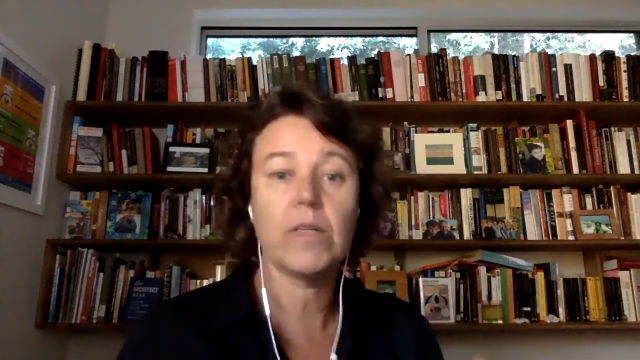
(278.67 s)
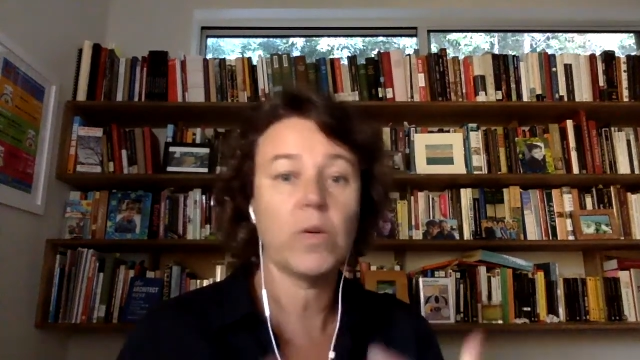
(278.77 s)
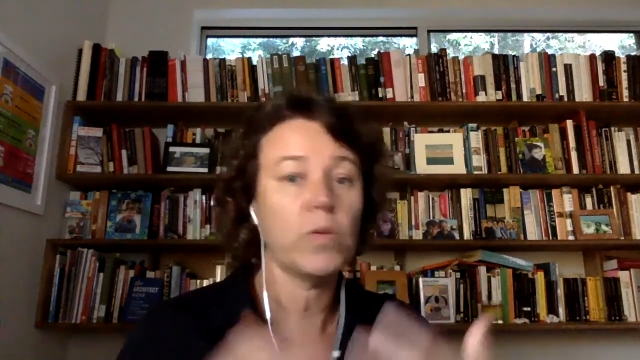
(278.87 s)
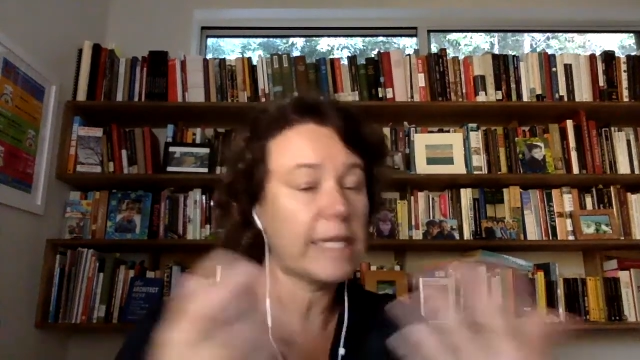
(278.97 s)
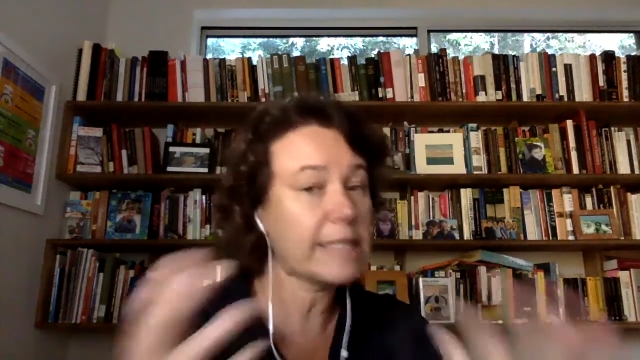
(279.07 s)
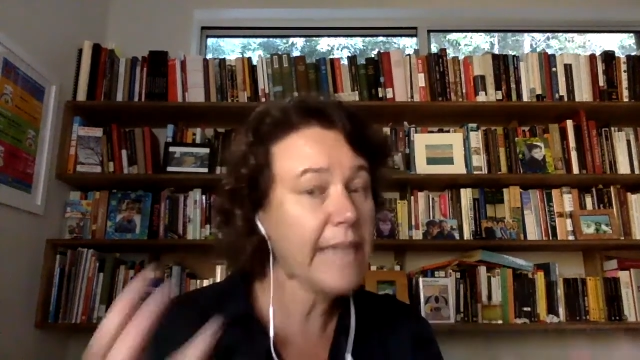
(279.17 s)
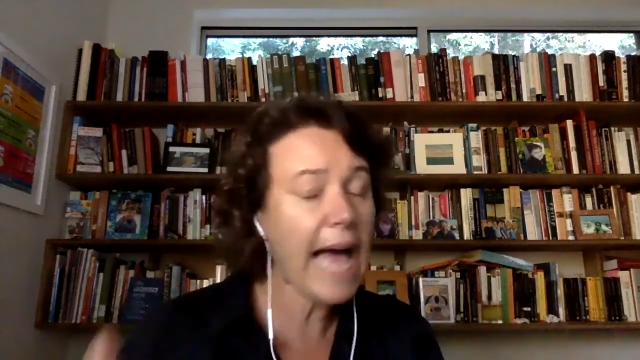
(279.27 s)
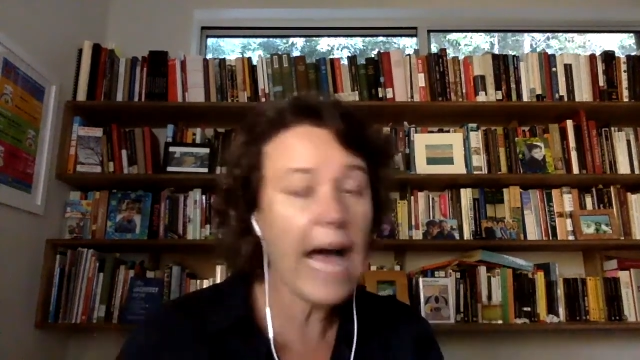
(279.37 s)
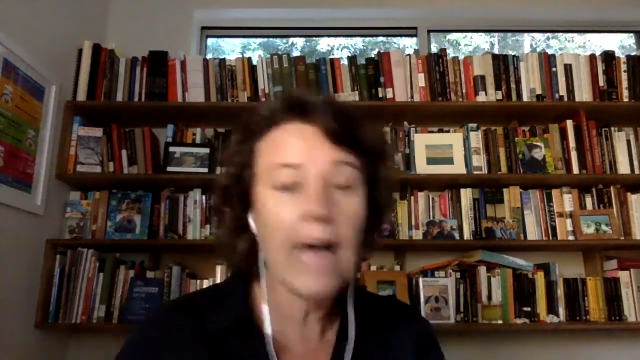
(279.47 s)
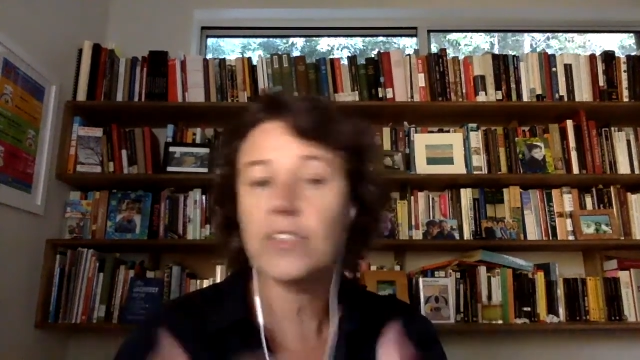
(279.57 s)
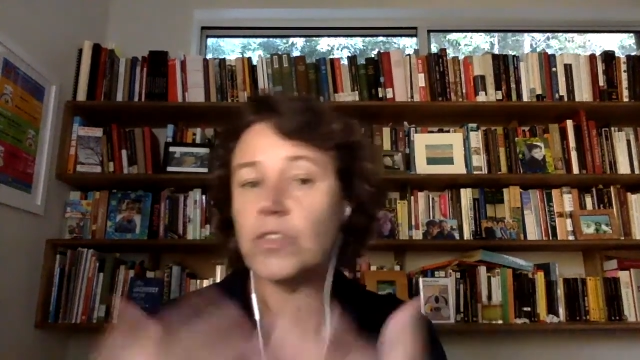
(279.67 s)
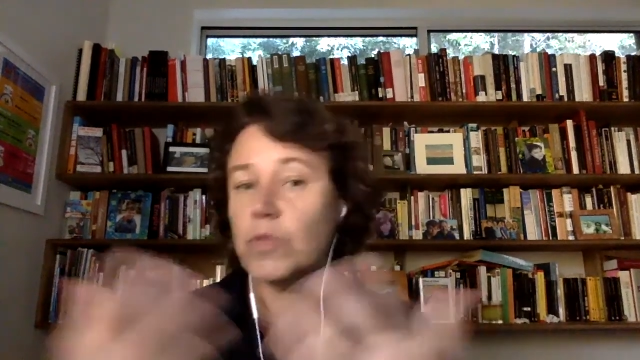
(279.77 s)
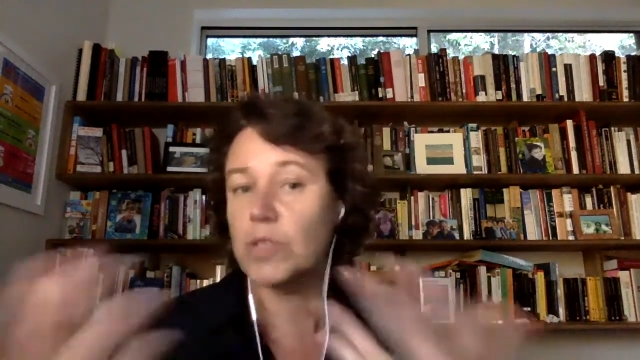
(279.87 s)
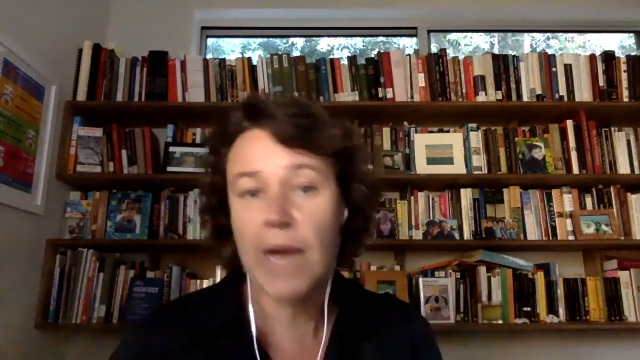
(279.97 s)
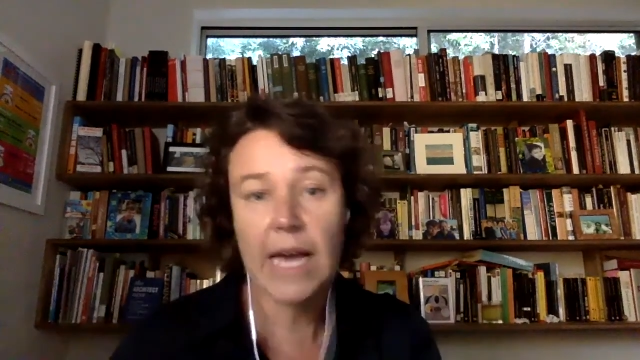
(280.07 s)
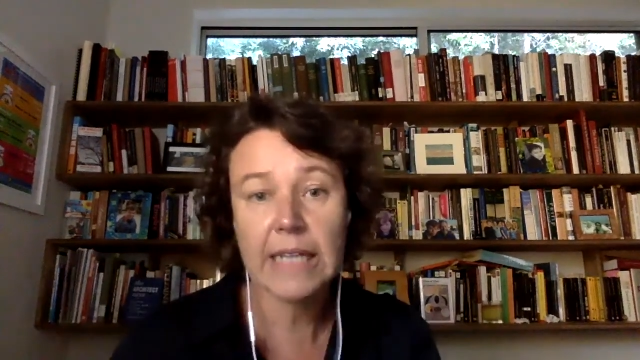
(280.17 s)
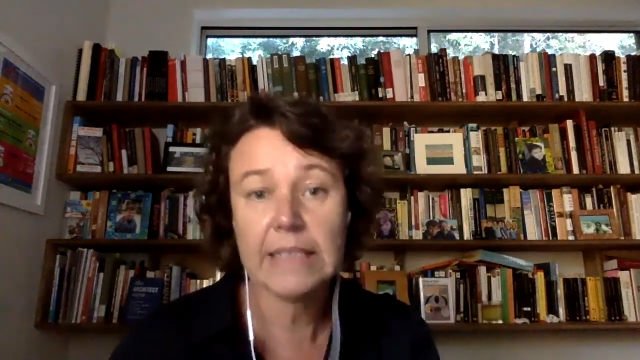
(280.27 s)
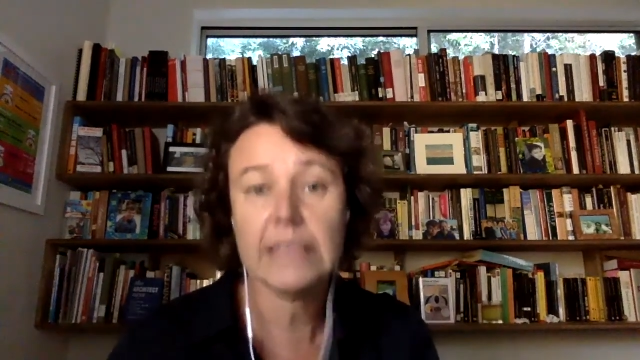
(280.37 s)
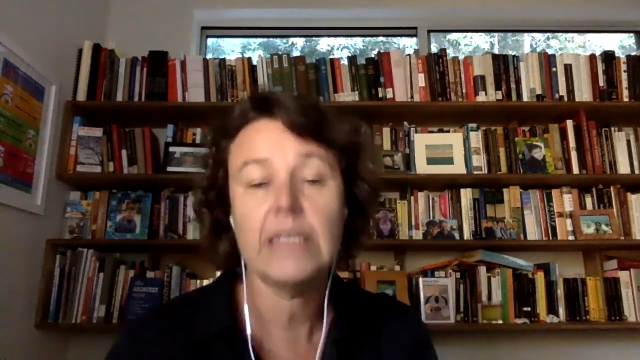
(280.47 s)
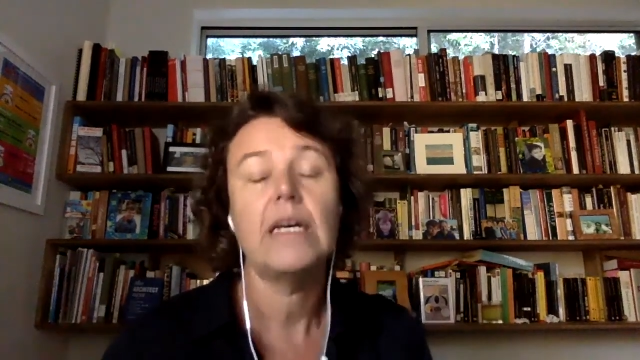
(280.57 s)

Who gets cast, who directs,